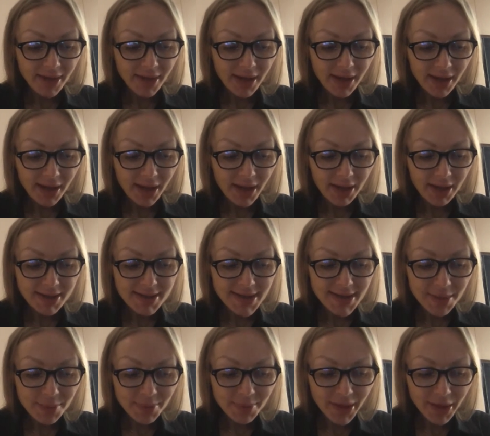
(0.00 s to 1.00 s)
Uh, at the
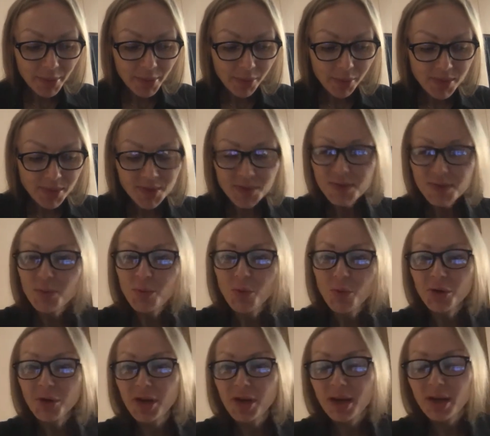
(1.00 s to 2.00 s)
same time, I was also
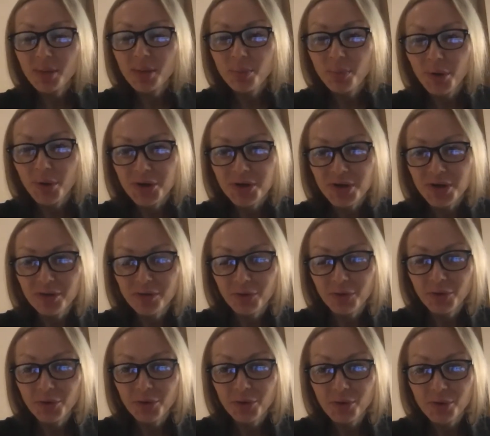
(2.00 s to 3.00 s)
working partially
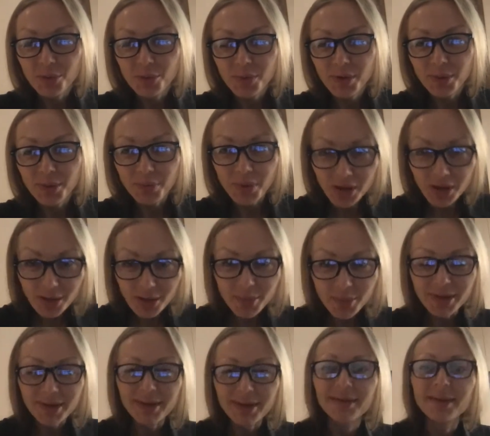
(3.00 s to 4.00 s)
for the European
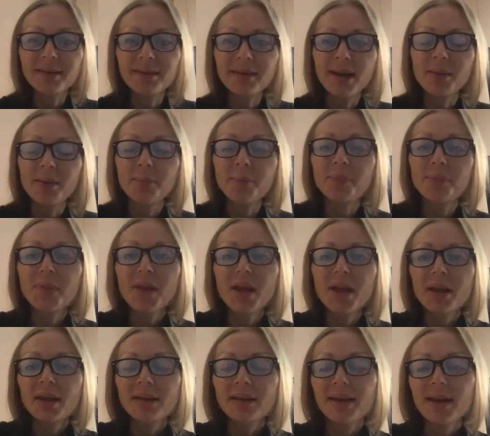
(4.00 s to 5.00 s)
Parliament at the time.
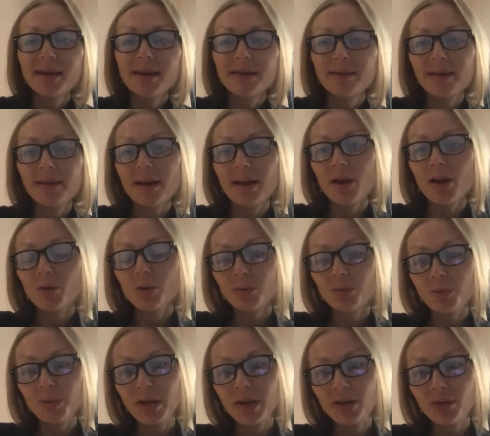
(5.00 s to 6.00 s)
That allowed
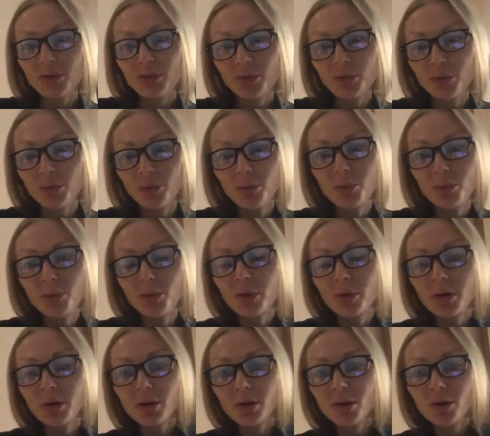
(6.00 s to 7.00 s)
me to
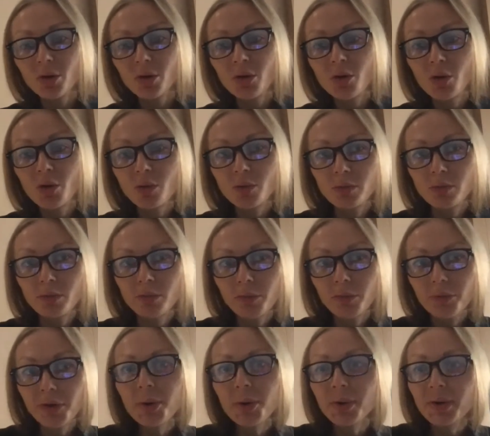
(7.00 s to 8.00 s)

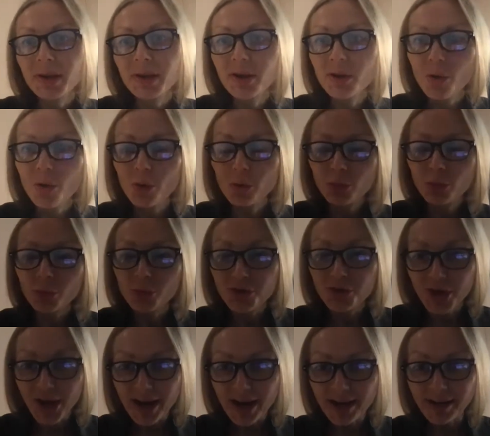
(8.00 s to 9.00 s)
frequently go to
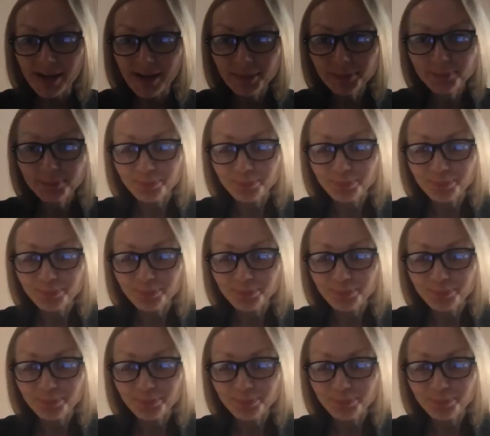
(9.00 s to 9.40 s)
China